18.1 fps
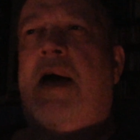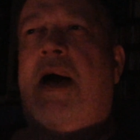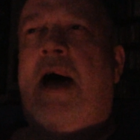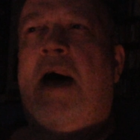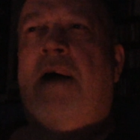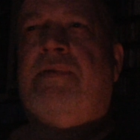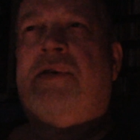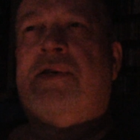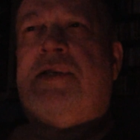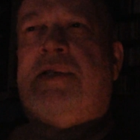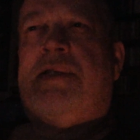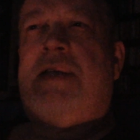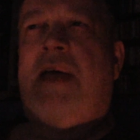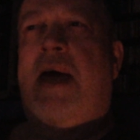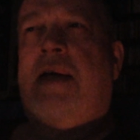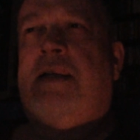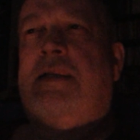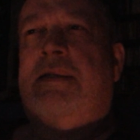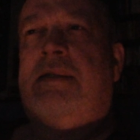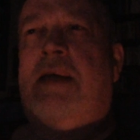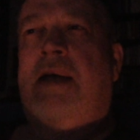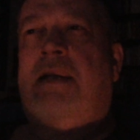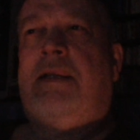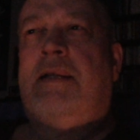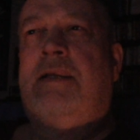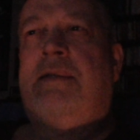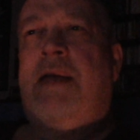On the set,
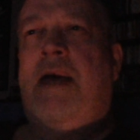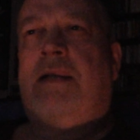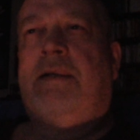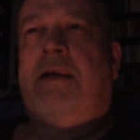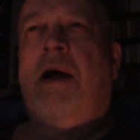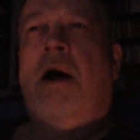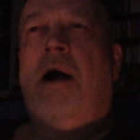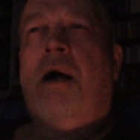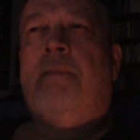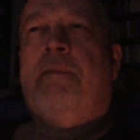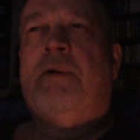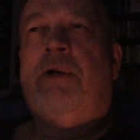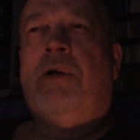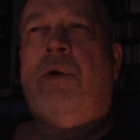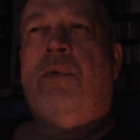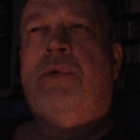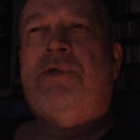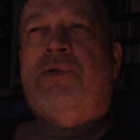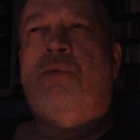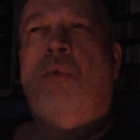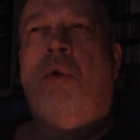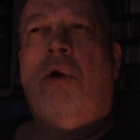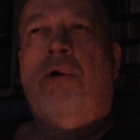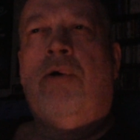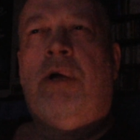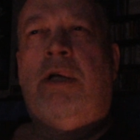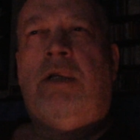that Carpenter was
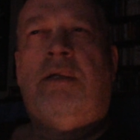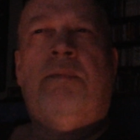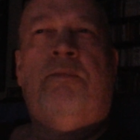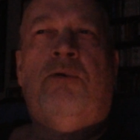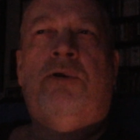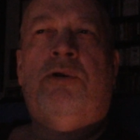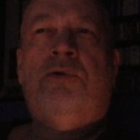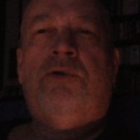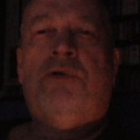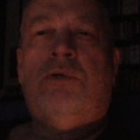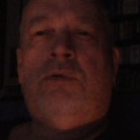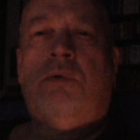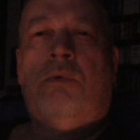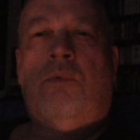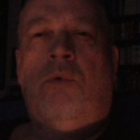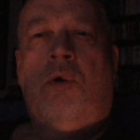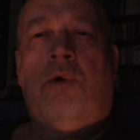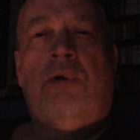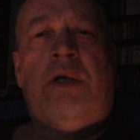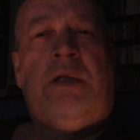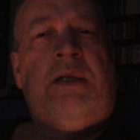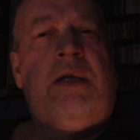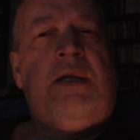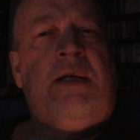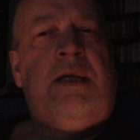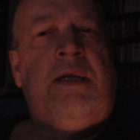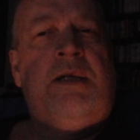worried, the producers were worried
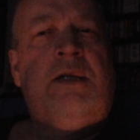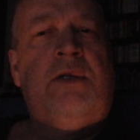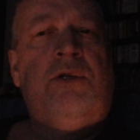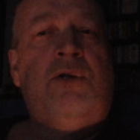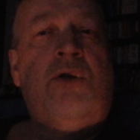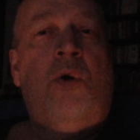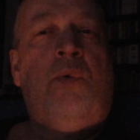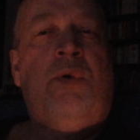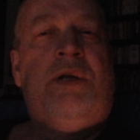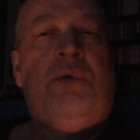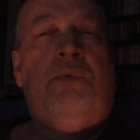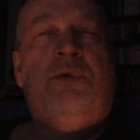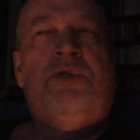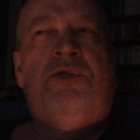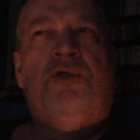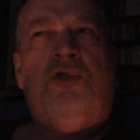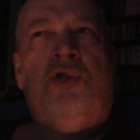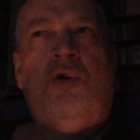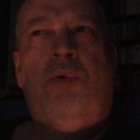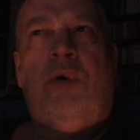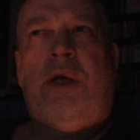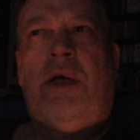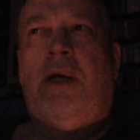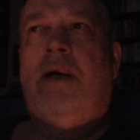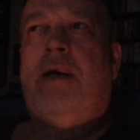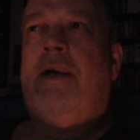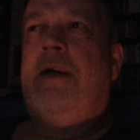that he didn't know what he was
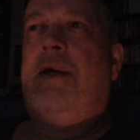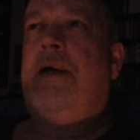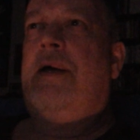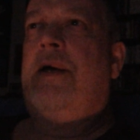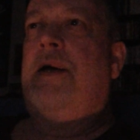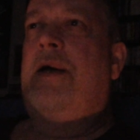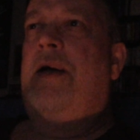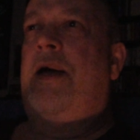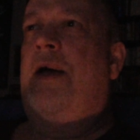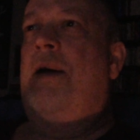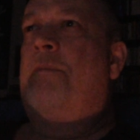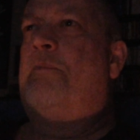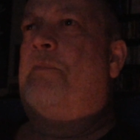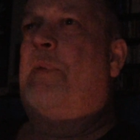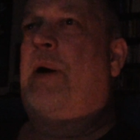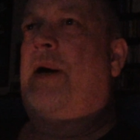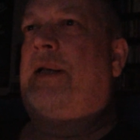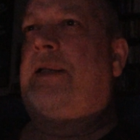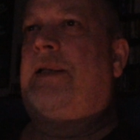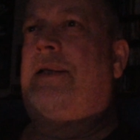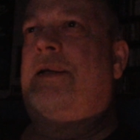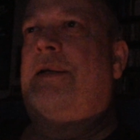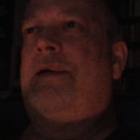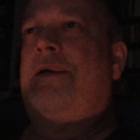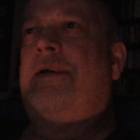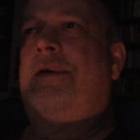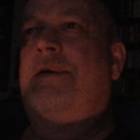doing, but
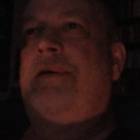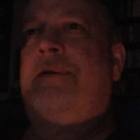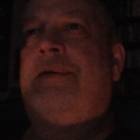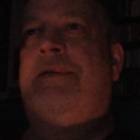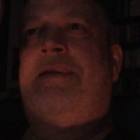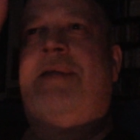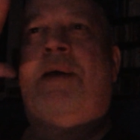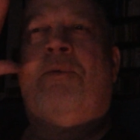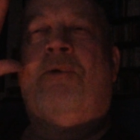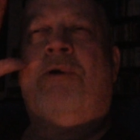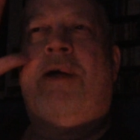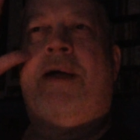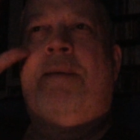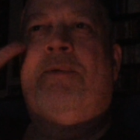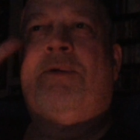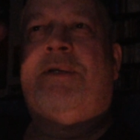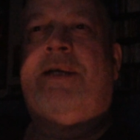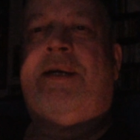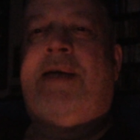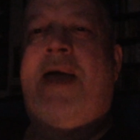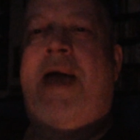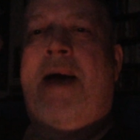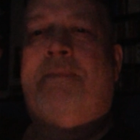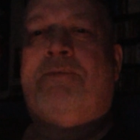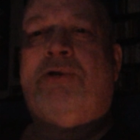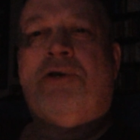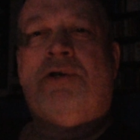they were able to
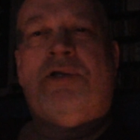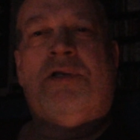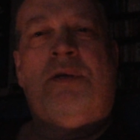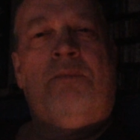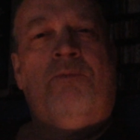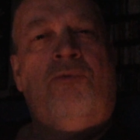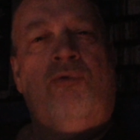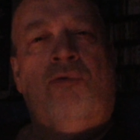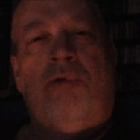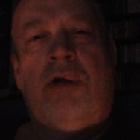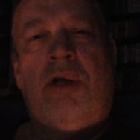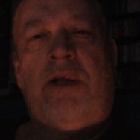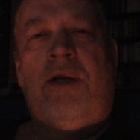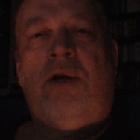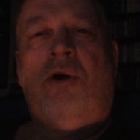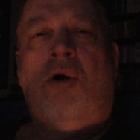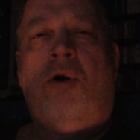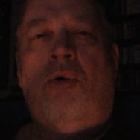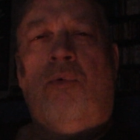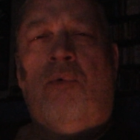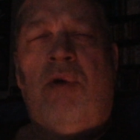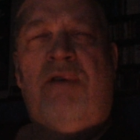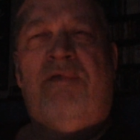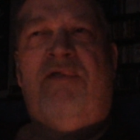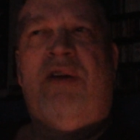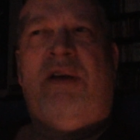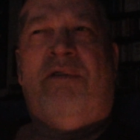capture some really
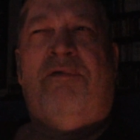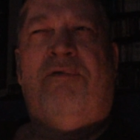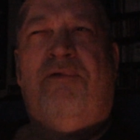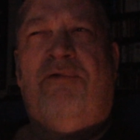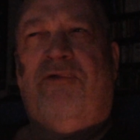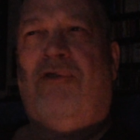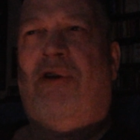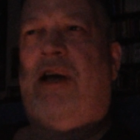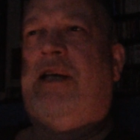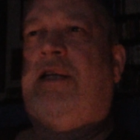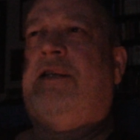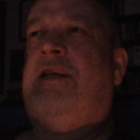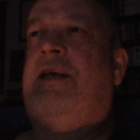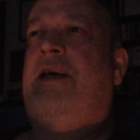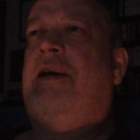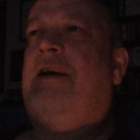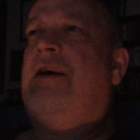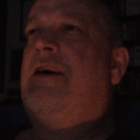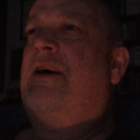horrific, frightening,